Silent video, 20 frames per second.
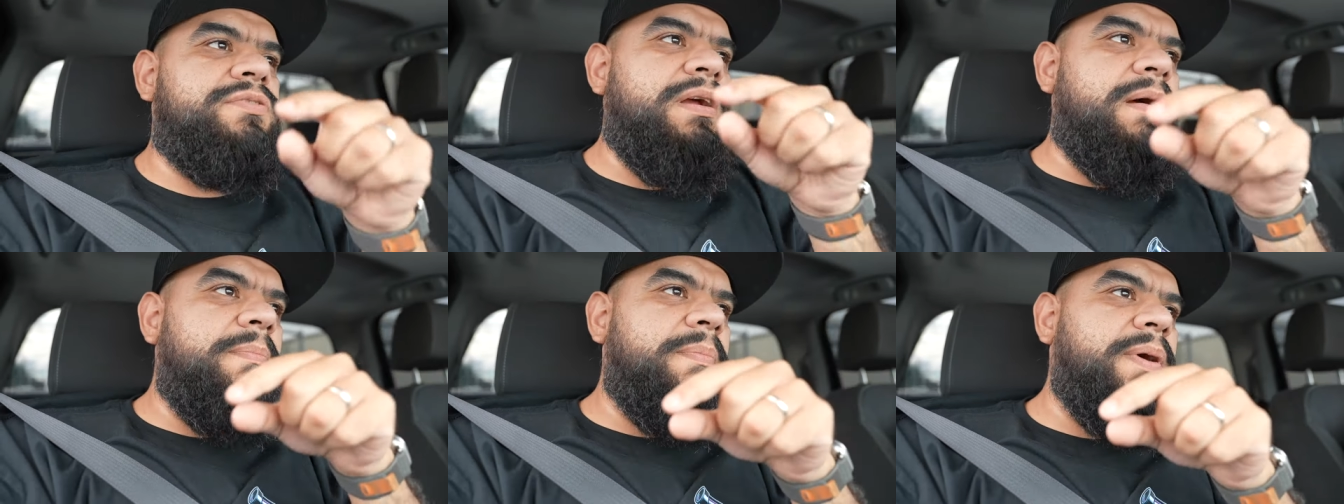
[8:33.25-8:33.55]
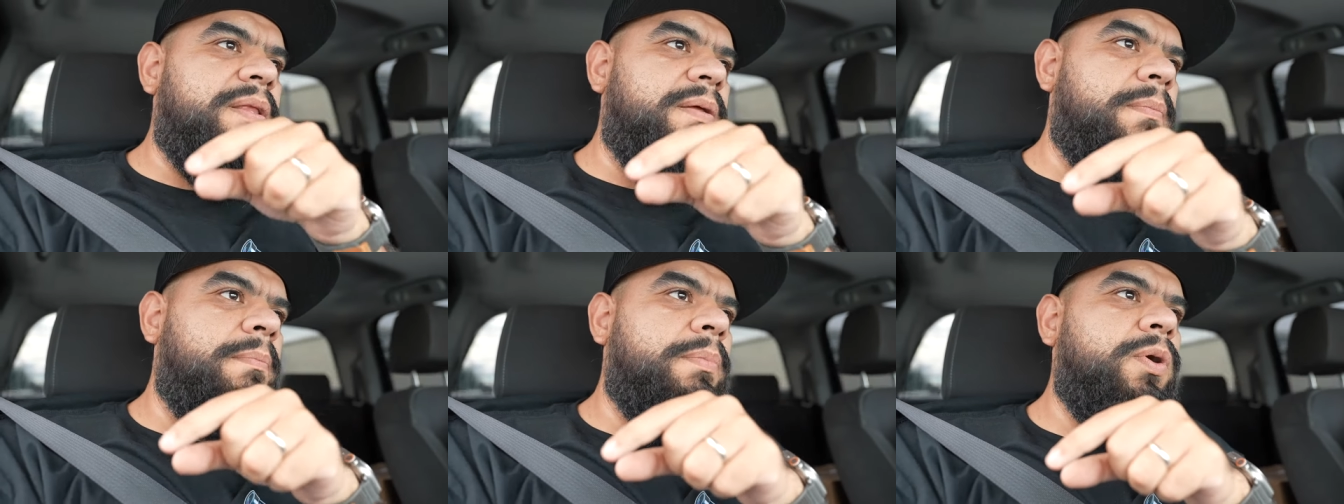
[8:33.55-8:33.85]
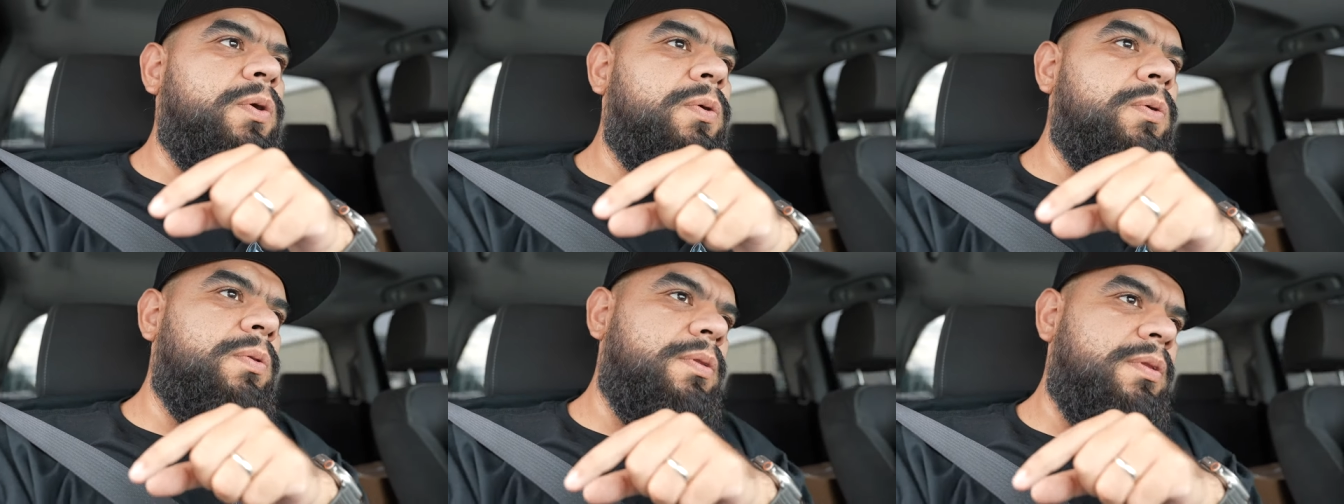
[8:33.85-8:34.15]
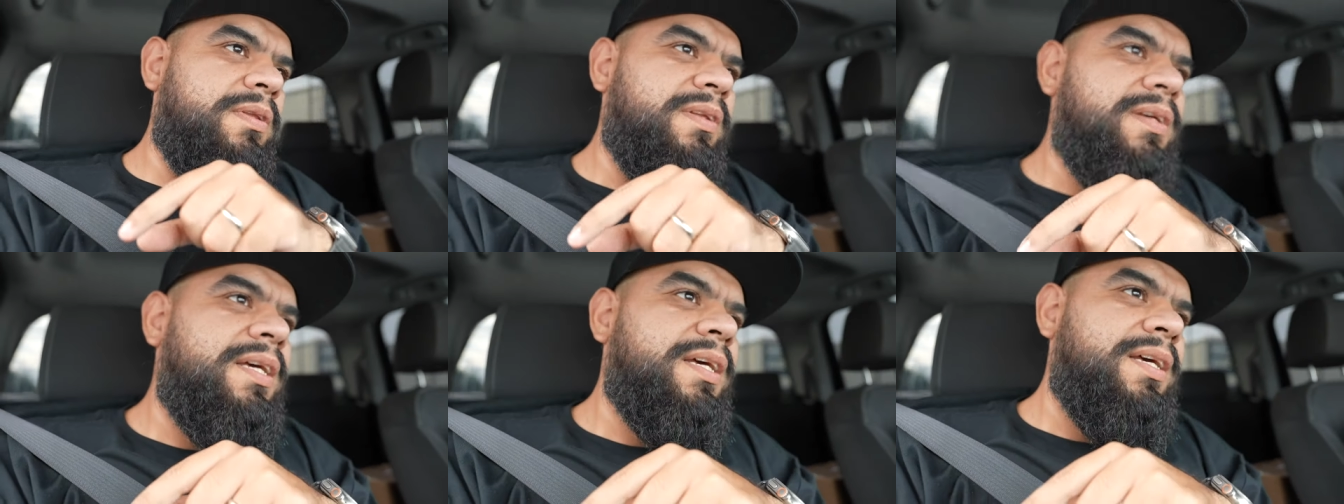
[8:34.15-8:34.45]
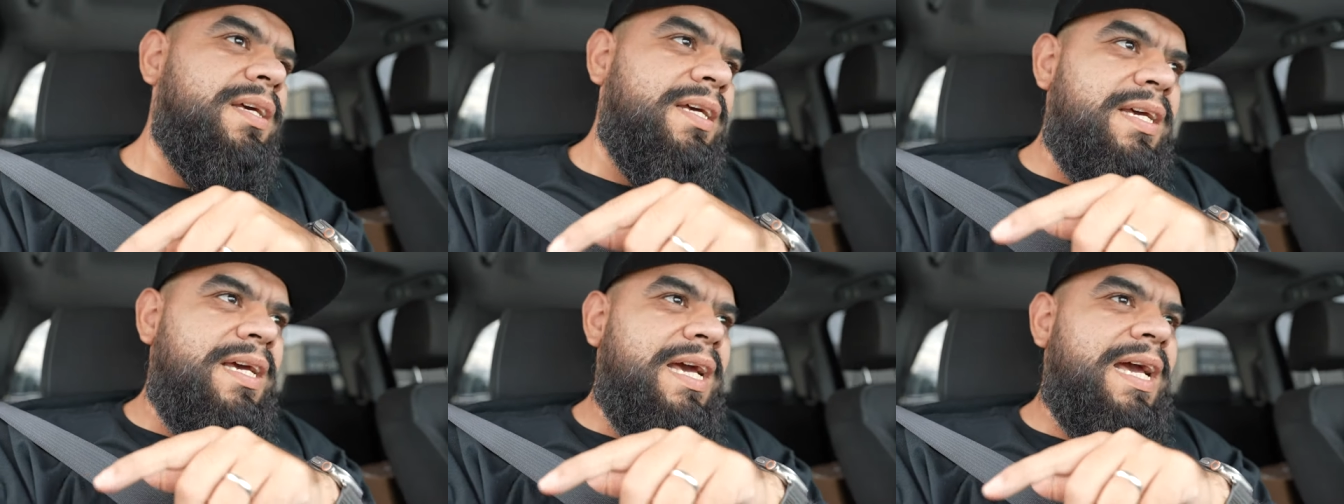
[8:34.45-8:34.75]
drop by the booth.
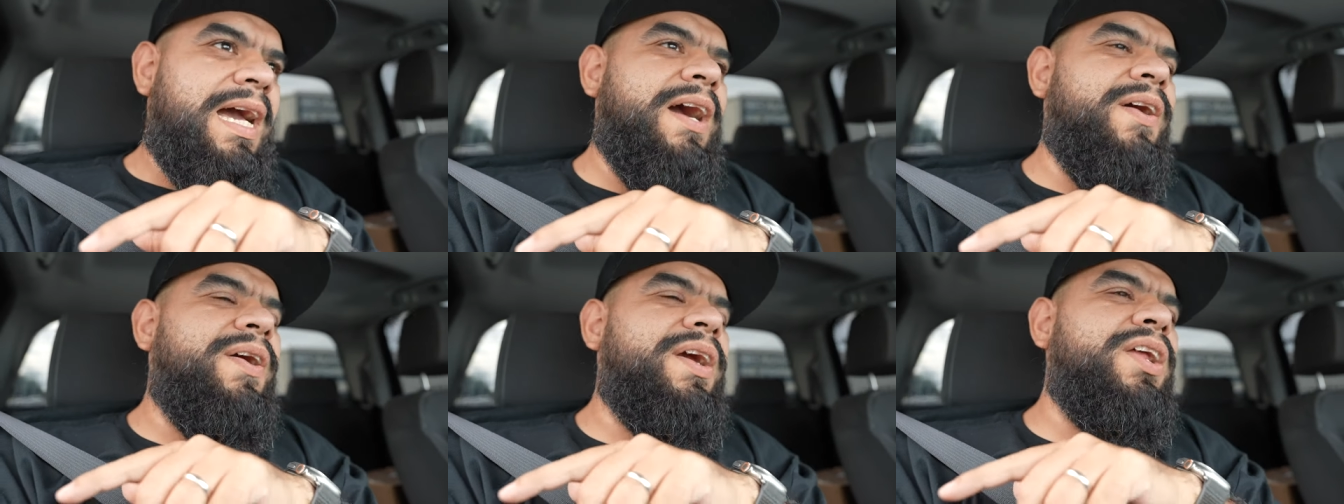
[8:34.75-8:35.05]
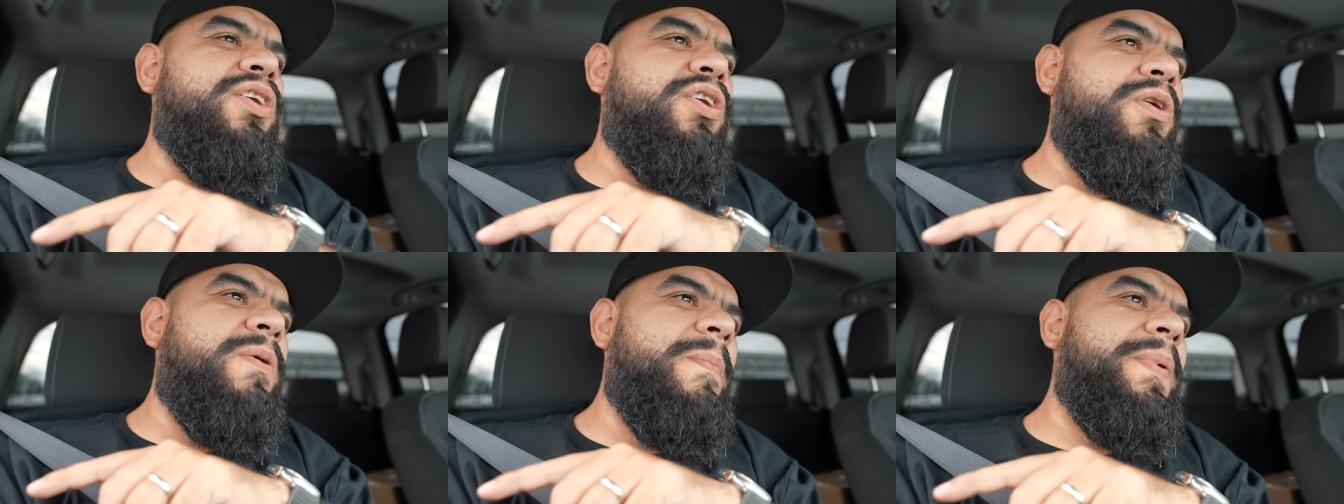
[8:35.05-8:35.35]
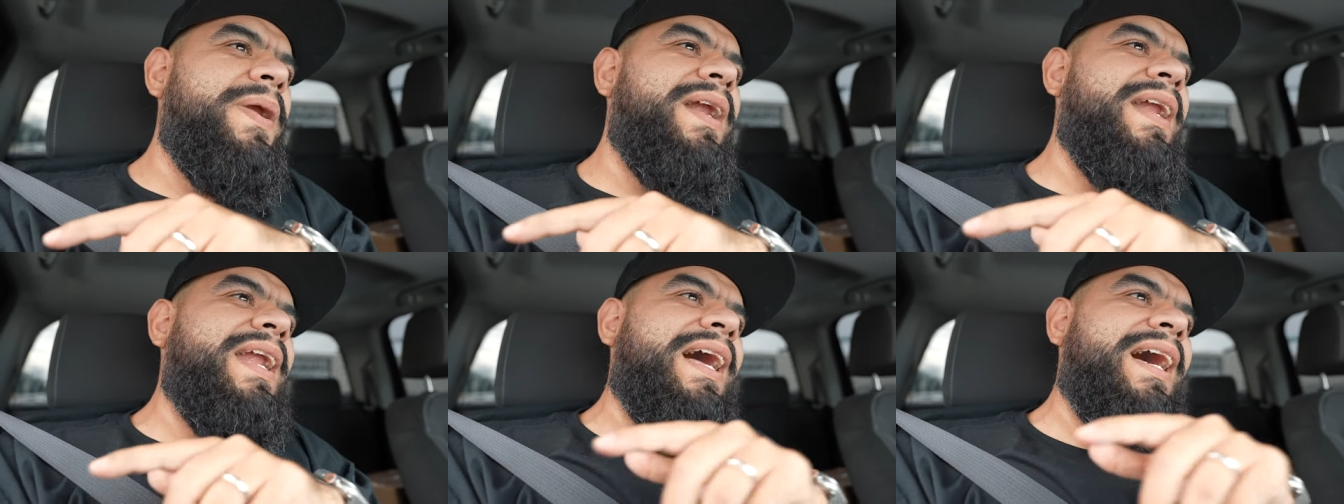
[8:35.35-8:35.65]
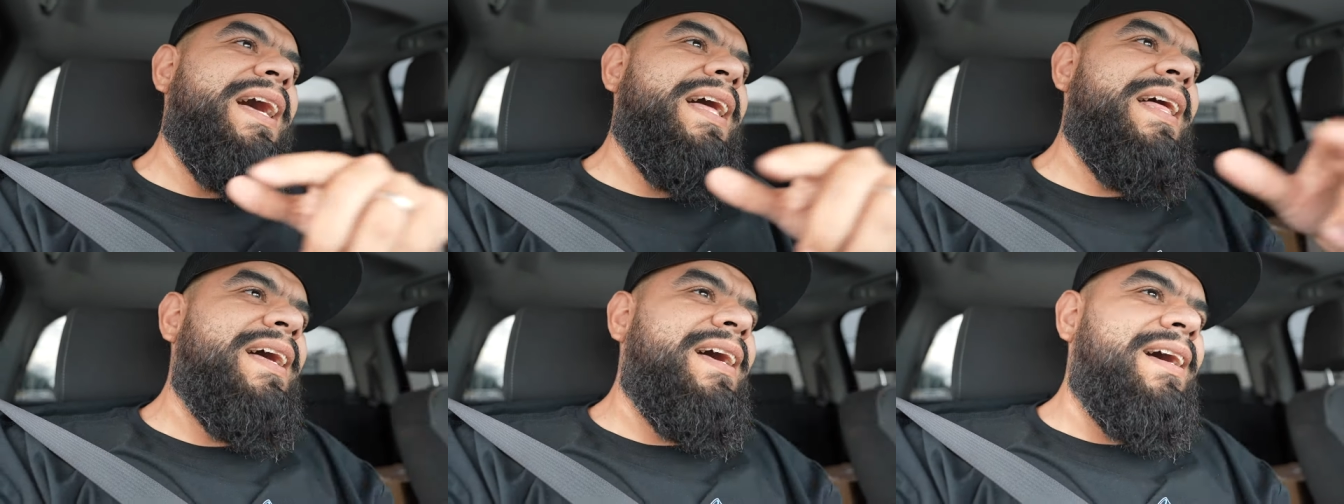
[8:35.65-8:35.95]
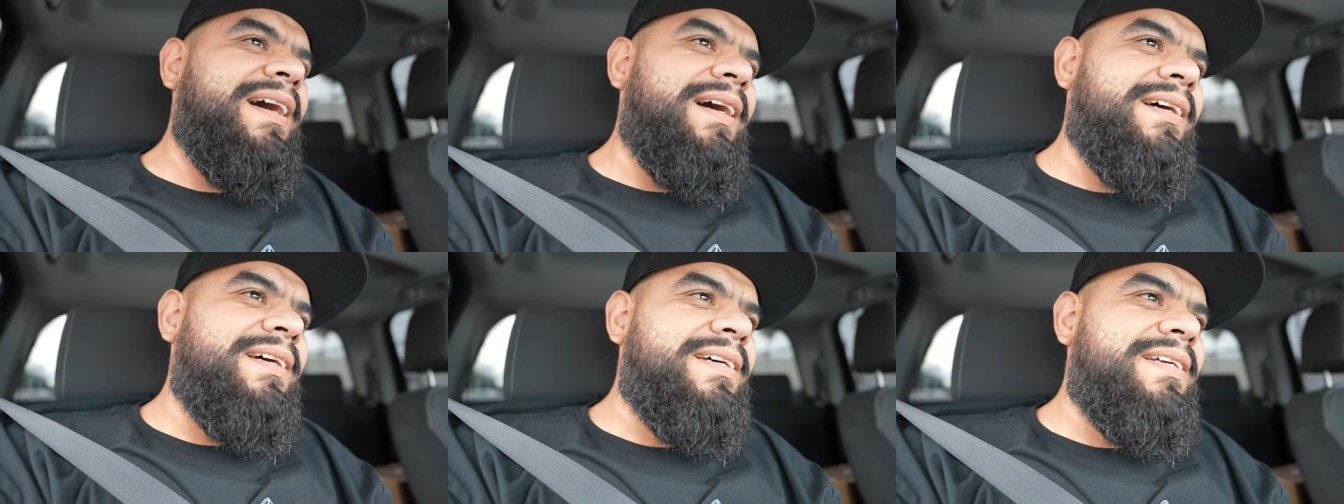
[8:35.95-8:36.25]
Aunque no compre
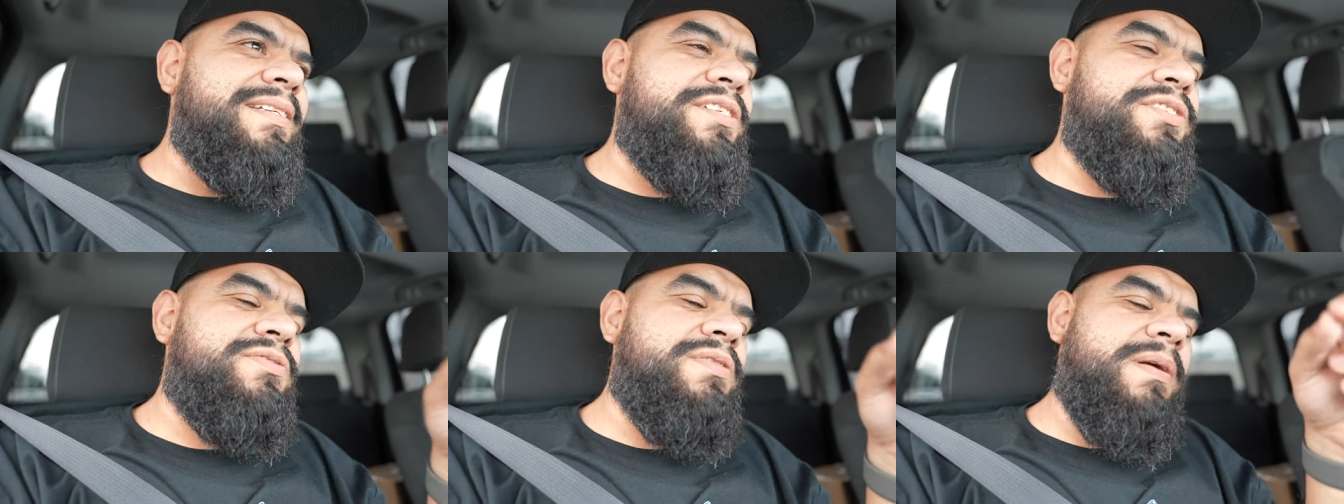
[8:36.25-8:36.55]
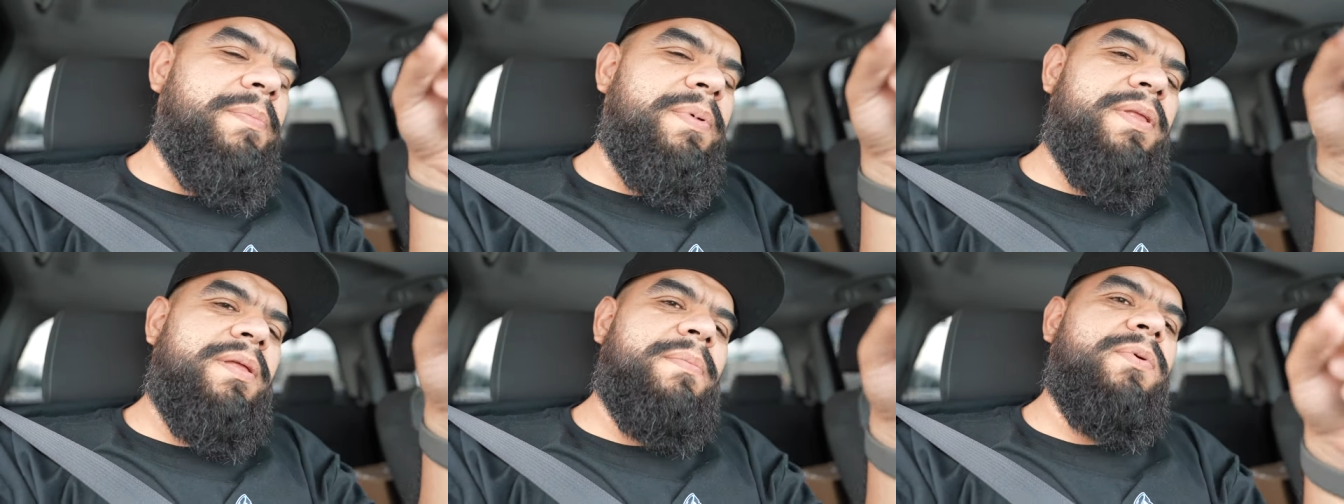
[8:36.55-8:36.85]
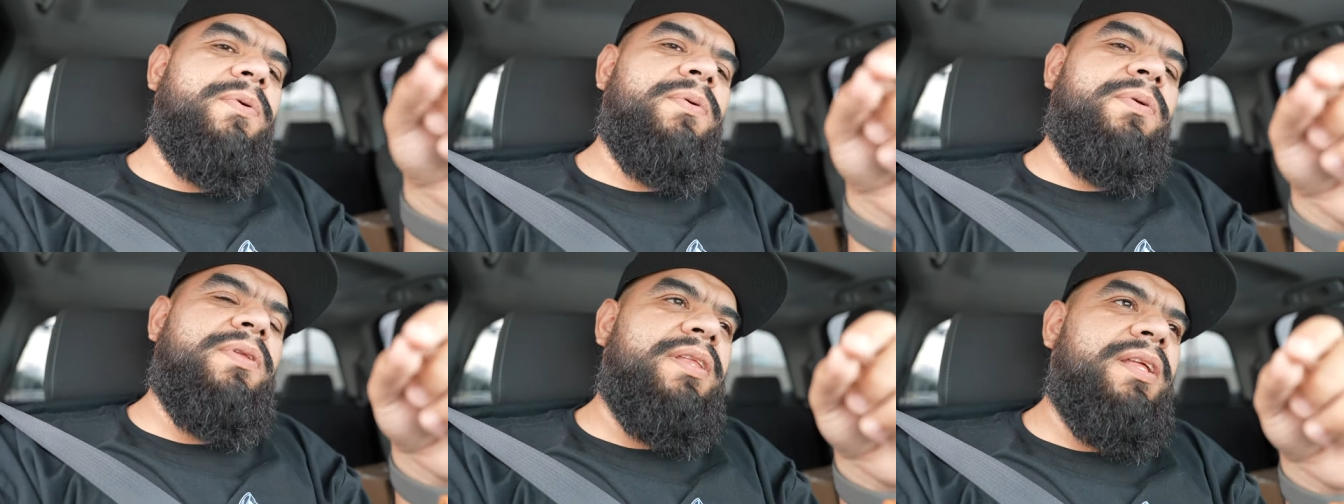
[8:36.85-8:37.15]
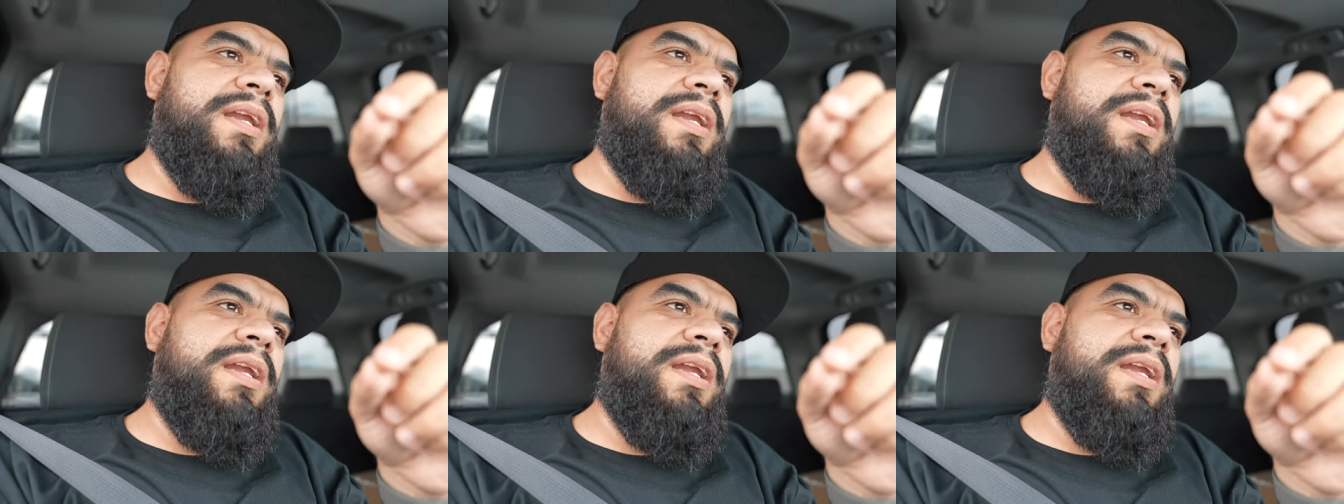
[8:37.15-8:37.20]
nada, just drop by the booth.